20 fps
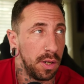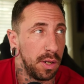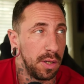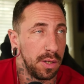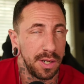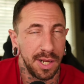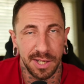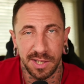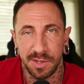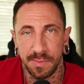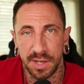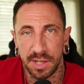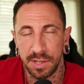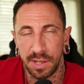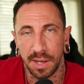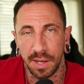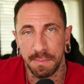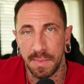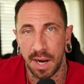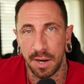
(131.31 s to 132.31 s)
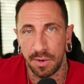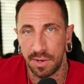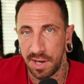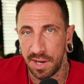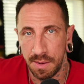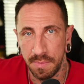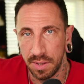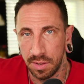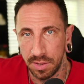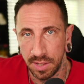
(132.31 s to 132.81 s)
Not so much like modern day
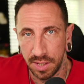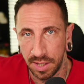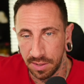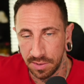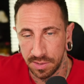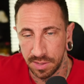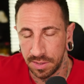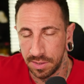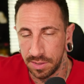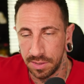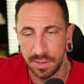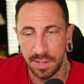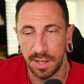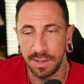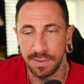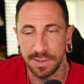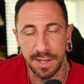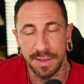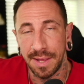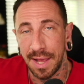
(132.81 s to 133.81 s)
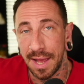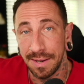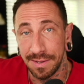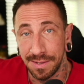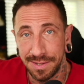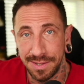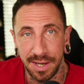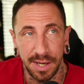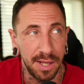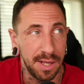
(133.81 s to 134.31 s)
buildings and things like that in
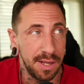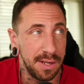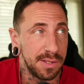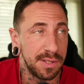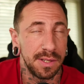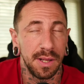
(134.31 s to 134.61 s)
cities.